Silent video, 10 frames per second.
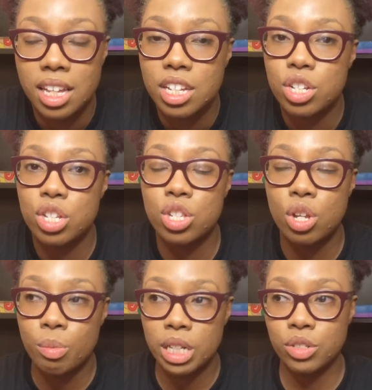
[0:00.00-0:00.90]
She's so
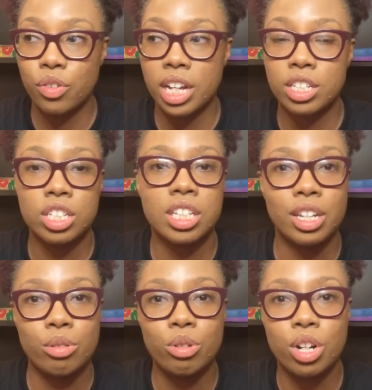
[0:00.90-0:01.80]
much fun. She's a
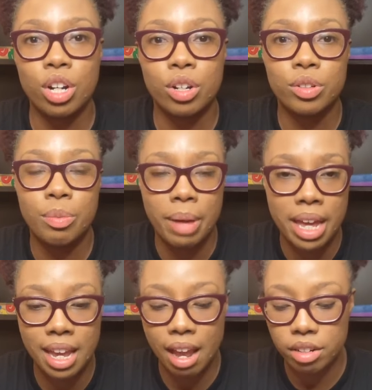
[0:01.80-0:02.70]
little girl, the main
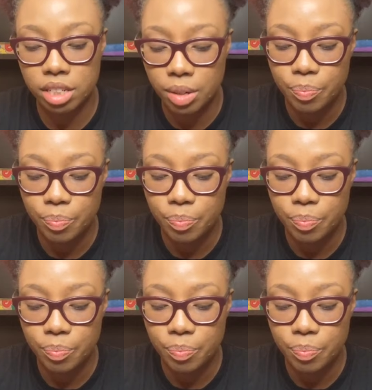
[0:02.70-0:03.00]
character.